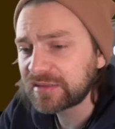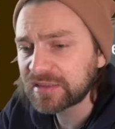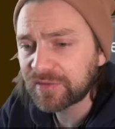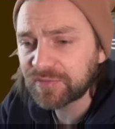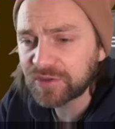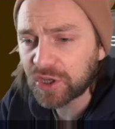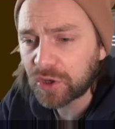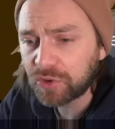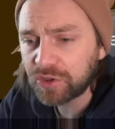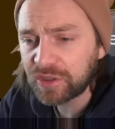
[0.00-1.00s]
does have the
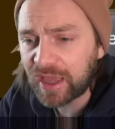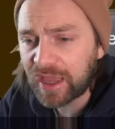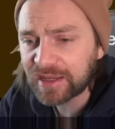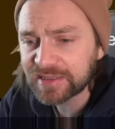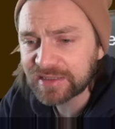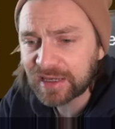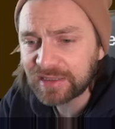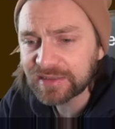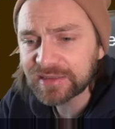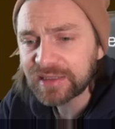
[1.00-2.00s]
token
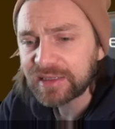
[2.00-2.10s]
X-Knight,